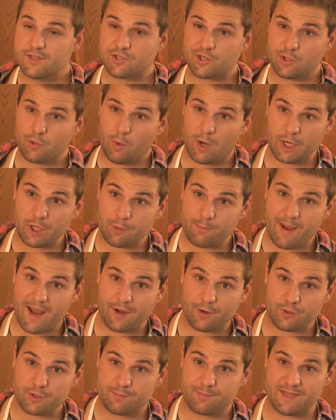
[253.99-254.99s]
So you want your
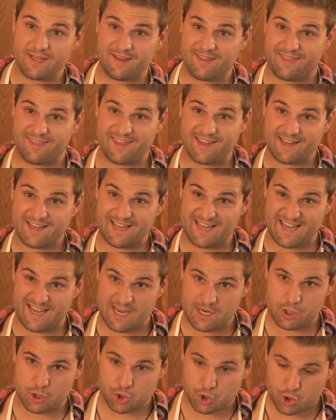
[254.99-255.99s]
batter to be
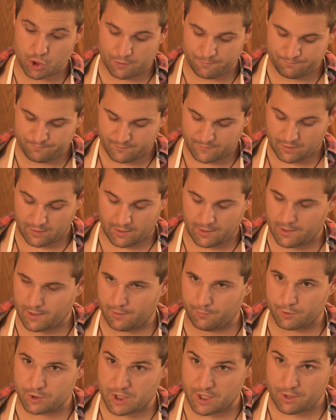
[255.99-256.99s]
thick-ish,
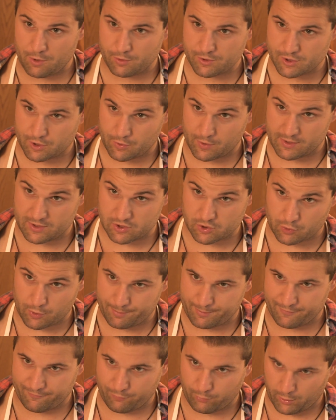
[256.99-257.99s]
which I know is a great
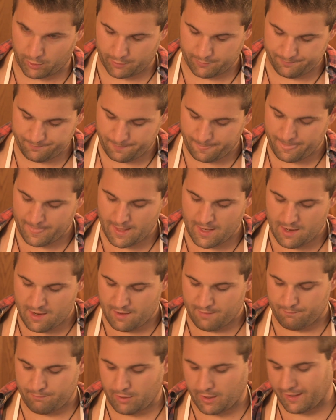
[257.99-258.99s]
descriptive word,
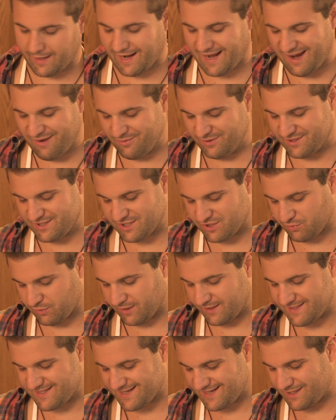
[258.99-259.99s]
but I would just
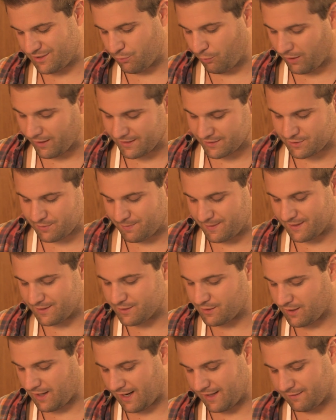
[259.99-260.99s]
really say you want it to
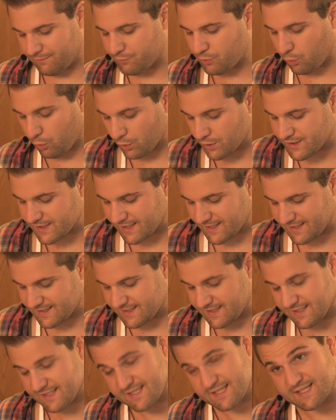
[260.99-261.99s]
be kind of towards the
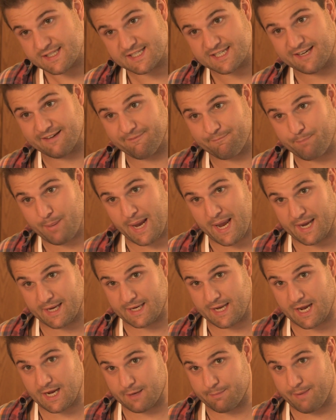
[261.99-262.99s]
consistency of
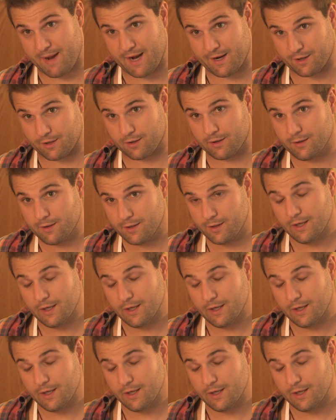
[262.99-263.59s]
pancake batter.